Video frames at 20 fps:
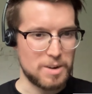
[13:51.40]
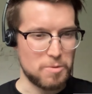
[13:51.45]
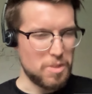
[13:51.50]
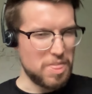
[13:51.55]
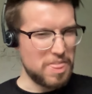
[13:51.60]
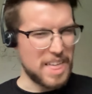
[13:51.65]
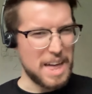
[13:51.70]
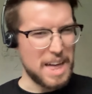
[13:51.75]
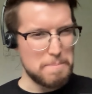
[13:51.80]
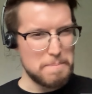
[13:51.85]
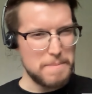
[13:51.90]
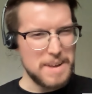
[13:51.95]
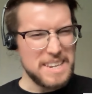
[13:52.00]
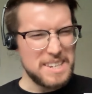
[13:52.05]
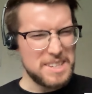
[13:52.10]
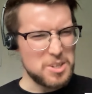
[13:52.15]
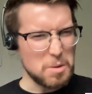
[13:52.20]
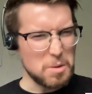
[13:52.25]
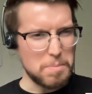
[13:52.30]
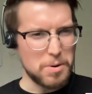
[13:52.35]
would that
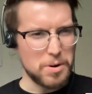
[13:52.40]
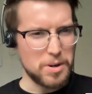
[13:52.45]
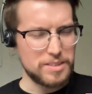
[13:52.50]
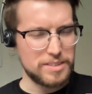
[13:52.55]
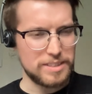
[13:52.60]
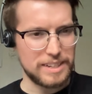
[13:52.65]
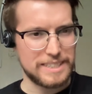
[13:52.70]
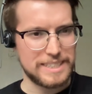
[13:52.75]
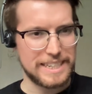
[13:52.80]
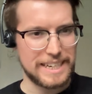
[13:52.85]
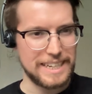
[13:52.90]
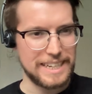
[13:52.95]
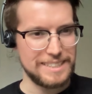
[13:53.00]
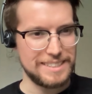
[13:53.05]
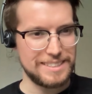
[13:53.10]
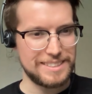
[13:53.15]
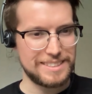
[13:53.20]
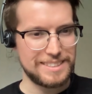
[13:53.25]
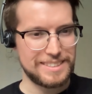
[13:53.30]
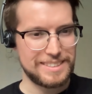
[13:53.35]
meet your personal
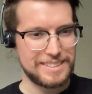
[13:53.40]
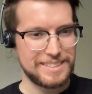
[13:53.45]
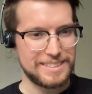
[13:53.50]
taste?